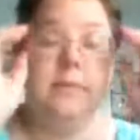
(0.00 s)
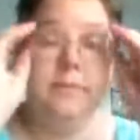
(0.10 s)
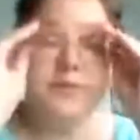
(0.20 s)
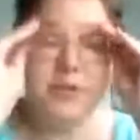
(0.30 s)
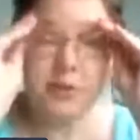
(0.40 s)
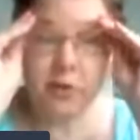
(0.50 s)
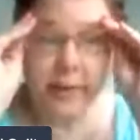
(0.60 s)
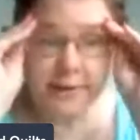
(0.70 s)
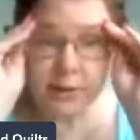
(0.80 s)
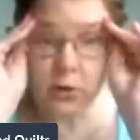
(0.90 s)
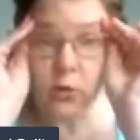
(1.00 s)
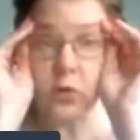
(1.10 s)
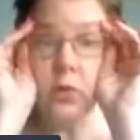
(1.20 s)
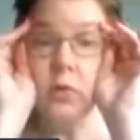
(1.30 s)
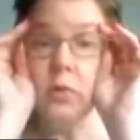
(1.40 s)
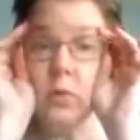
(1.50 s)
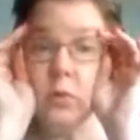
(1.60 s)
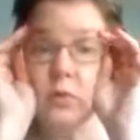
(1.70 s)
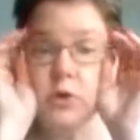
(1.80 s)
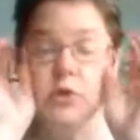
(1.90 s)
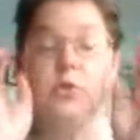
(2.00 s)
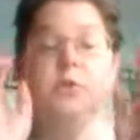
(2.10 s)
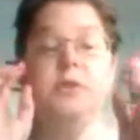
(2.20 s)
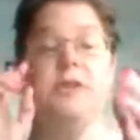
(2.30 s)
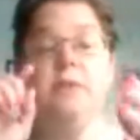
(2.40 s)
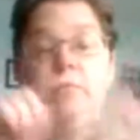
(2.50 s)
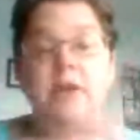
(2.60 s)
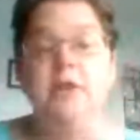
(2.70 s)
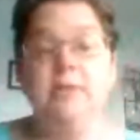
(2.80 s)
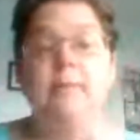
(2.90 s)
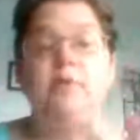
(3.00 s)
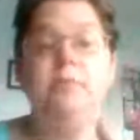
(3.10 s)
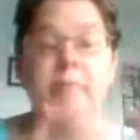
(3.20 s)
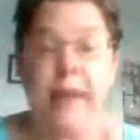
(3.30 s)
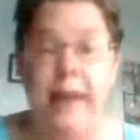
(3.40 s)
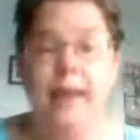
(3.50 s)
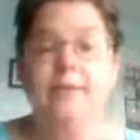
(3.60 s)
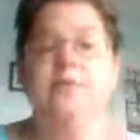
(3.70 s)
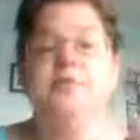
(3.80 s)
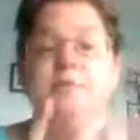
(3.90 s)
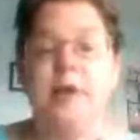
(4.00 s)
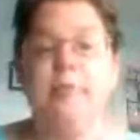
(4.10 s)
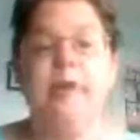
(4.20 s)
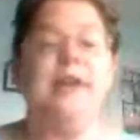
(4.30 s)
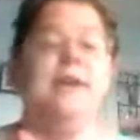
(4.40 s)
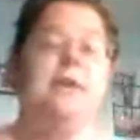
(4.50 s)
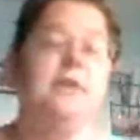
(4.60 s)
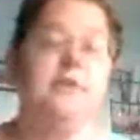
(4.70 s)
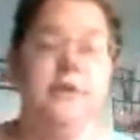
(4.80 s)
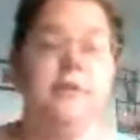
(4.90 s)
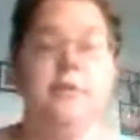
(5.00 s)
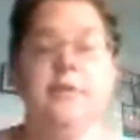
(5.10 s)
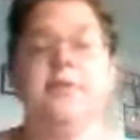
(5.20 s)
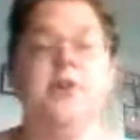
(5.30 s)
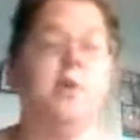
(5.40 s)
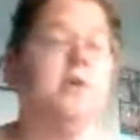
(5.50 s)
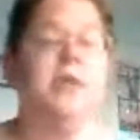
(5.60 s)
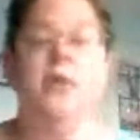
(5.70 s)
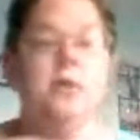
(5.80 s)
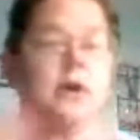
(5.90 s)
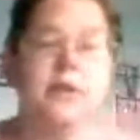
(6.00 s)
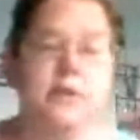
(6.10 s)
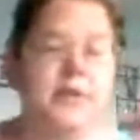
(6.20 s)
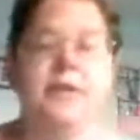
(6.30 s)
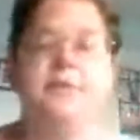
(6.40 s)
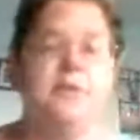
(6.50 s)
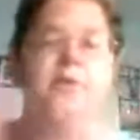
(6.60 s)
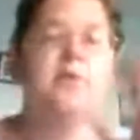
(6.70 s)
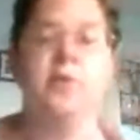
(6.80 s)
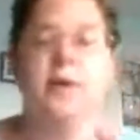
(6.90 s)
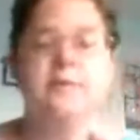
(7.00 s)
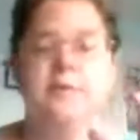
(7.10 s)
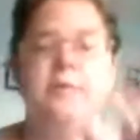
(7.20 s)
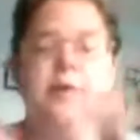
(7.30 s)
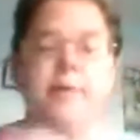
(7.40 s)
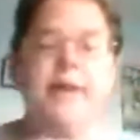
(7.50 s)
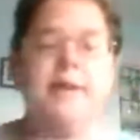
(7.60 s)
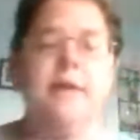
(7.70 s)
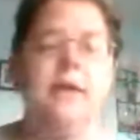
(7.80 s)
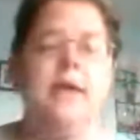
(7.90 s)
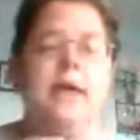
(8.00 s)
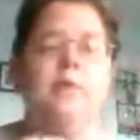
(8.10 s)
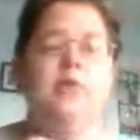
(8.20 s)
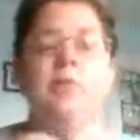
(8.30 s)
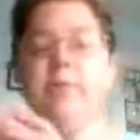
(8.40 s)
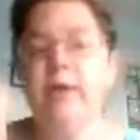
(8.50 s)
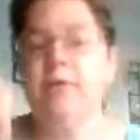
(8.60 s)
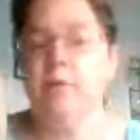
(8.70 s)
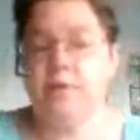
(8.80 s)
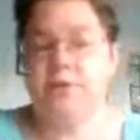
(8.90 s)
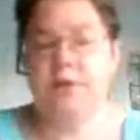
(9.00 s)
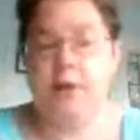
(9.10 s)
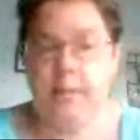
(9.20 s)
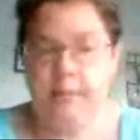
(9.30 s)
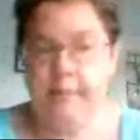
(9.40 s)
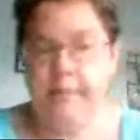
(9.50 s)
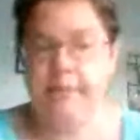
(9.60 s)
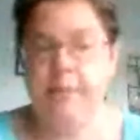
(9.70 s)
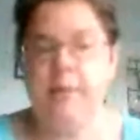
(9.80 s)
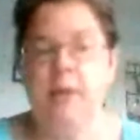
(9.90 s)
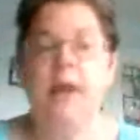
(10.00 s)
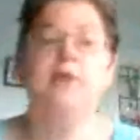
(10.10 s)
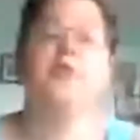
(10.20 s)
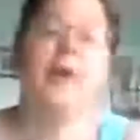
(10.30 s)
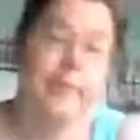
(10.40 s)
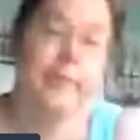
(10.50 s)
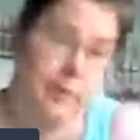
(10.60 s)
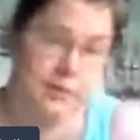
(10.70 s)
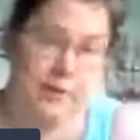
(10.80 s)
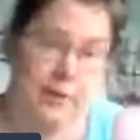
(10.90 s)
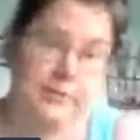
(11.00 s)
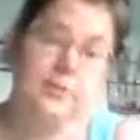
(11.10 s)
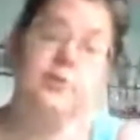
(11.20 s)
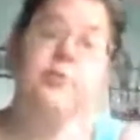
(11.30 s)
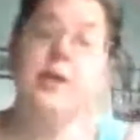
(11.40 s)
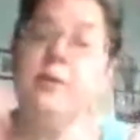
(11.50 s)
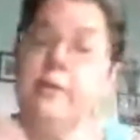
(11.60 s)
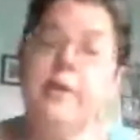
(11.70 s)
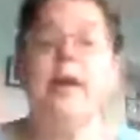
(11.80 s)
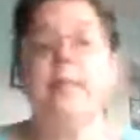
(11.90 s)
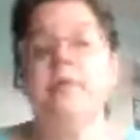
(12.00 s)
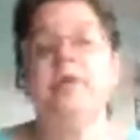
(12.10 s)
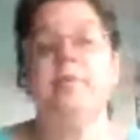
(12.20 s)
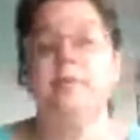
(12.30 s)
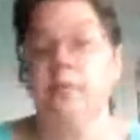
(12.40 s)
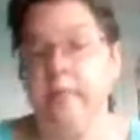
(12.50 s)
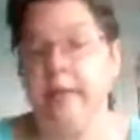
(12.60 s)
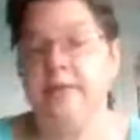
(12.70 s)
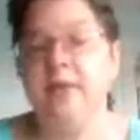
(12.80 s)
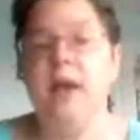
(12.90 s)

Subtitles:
She's going to Mexico to the Rio Emerald Bay for spring break. Another friend of hers is going. They all got little kids. So they're going off for spring break. Well, her brother wants to come, and her grandma wants to come. So her brother and her grandma are going to be roomies,